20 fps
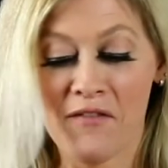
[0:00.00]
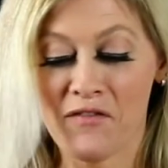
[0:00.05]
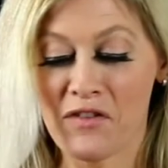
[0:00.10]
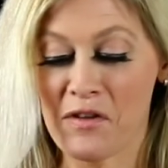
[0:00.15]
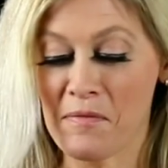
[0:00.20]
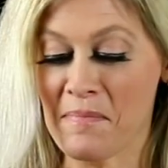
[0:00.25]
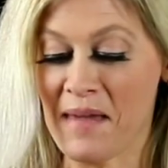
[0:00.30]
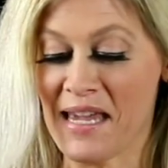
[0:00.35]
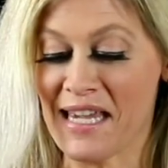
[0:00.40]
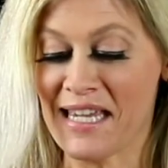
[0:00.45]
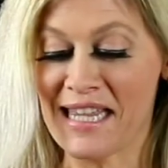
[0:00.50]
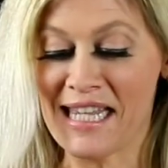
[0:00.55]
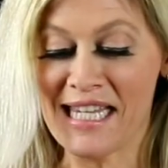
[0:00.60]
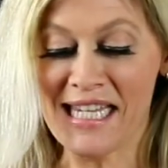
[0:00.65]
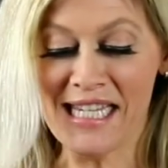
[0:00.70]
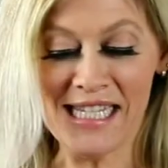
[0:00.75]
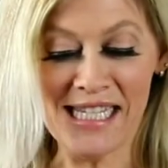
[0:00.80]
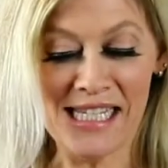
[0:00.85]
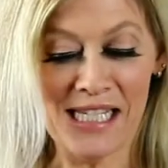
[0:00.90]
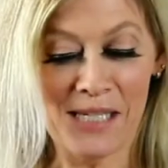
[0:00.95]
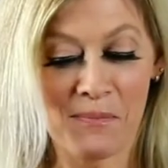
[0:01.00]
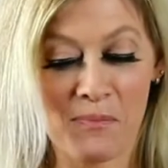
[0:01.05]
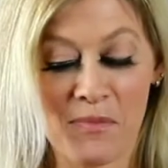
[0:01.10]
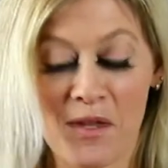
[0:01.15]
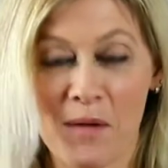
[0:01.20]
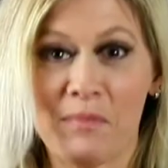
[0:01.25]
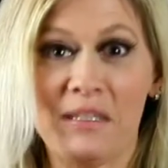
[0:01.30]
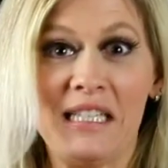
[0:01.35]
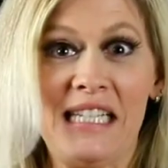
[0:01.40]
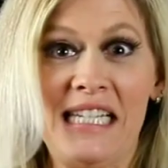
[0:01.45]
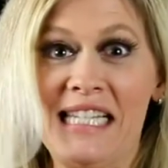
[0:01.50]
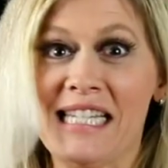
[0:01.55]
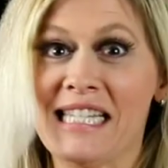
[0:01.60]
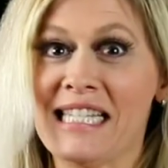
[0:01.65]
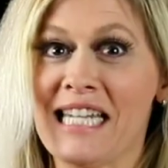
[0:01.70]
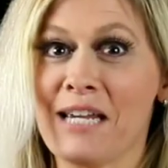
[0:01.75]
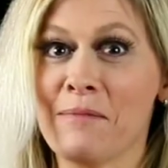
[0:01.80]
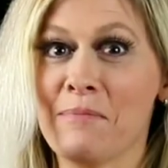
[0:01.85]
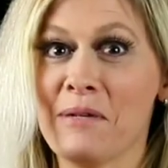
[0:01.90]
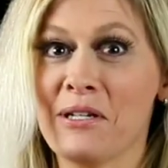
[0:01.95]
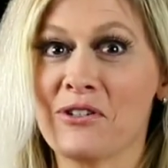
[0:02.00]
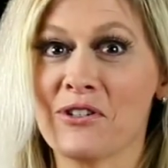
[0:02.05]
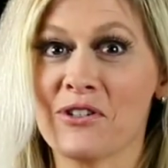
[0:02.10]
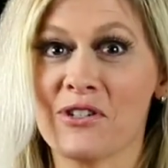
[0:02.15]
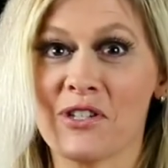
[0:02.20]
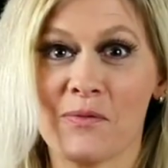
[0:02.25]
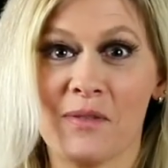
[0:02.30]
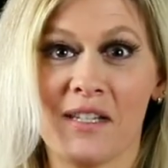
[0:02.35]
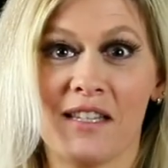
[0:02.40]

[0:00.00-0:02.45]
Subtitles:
If you make these, please take pictures.